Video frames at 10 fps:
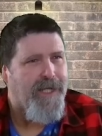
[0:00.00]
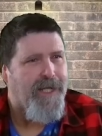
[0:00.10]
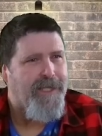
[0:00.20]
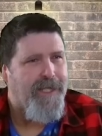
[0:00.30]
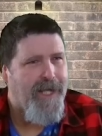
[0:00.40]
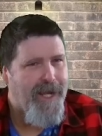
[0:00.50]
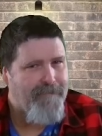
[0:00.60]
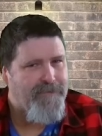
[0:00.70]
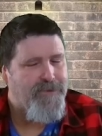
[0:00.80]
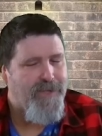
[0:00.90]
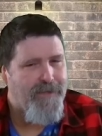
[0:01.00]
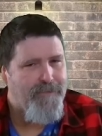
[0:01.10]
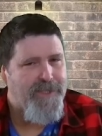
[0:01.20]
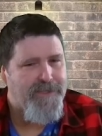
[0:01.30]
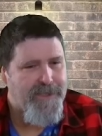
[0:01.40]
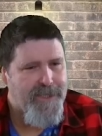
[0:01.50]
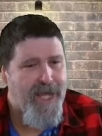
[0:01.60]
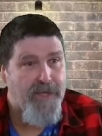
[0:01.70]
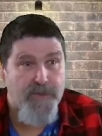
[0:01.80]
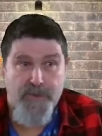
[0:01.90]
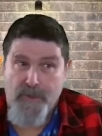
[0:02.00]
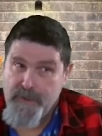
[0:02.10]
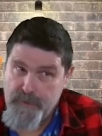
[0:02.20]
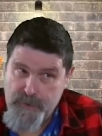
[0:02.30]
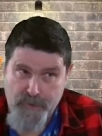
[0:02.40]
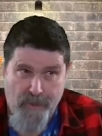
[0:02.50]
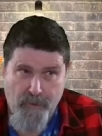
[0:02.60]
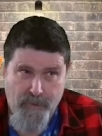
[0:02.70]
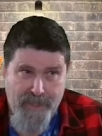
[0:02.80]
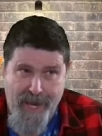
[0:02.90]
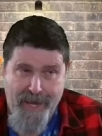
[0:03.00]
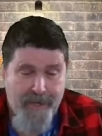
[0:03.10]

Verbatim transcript: And then I have to try to piece it together. So I do struggle with that.